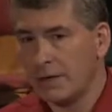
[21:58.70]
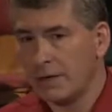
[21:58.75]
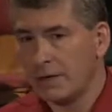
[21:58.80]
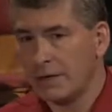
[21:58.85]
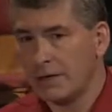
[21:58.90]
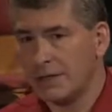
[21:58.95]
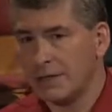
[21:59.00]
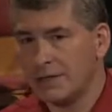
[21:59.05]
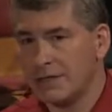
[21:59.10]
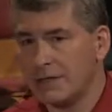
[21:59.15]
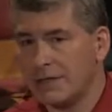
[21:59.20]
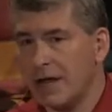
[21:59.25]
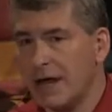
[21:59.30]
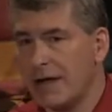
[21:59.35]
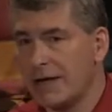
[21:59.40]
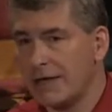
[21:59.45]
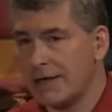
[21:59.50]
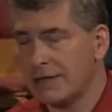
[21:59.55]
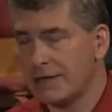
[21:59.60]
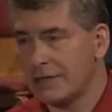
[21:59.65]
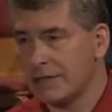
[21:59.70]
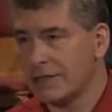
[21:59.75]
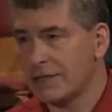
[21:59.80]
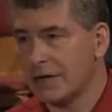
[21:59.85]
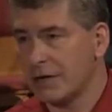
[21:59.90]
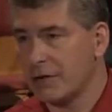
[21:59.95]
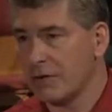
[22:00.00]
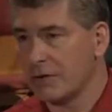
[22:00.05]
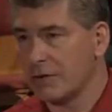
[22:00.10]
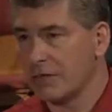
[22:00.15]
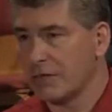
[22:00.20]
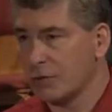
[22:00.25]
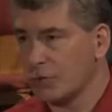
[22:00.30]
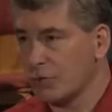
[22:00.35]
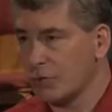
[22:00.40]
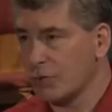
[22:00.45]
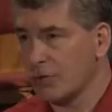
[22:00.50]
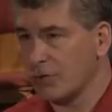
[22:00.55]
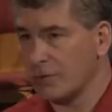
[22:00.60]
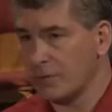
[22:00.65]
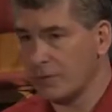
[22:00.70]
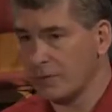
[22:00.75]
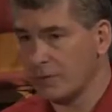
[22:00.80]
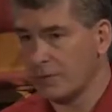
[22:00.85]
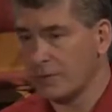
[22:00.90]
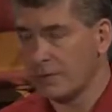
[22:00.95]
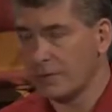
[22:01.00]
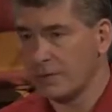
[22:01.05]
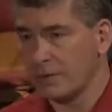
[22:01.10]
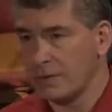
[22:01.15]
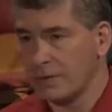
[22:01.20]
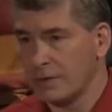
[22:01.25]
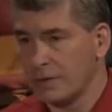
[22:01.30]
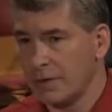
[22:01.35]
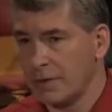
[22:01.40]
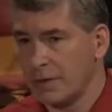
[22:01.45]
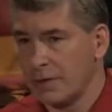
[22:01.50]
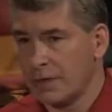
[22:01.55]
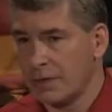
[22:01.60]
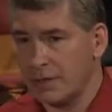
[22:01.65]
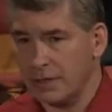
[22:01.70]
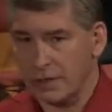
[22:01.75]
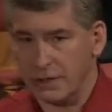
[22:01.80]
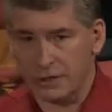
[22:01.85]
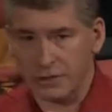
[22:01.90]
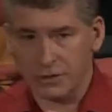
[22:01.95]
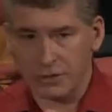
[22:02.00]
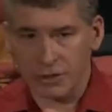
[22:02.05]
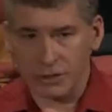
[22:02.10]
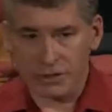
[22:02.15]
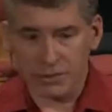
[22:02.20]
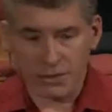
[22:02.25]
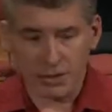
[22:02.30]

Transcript: that it's not necessarily true, that it's just